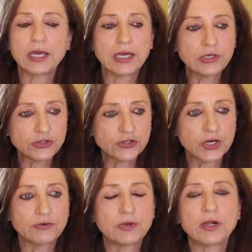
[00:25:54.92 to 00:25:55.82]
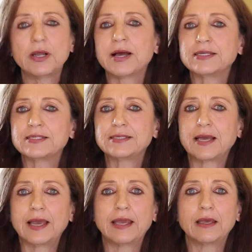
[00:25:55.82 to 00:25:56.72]
In general, I
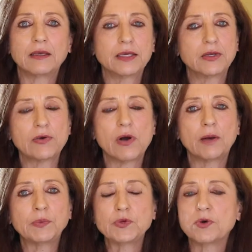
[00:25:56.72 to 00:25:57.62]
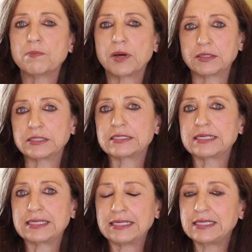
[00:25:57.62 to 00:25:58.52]
say you know up to a month
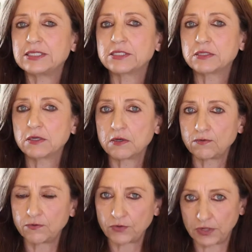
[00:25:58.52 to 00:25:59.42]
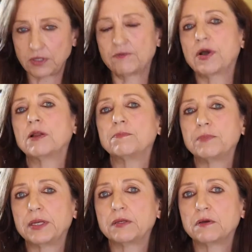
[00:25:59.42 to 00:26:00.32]
at least for the
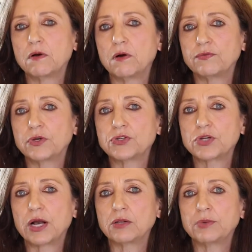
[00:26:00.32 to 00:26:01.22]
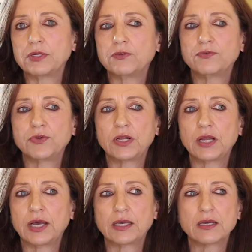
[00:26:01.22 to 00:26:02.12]
development of your child when you feel
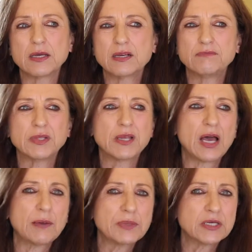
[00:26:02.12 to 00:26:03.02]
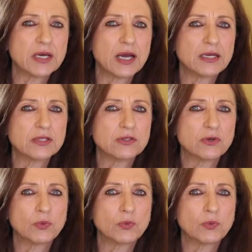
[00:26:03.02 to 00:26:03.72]
like appetite is not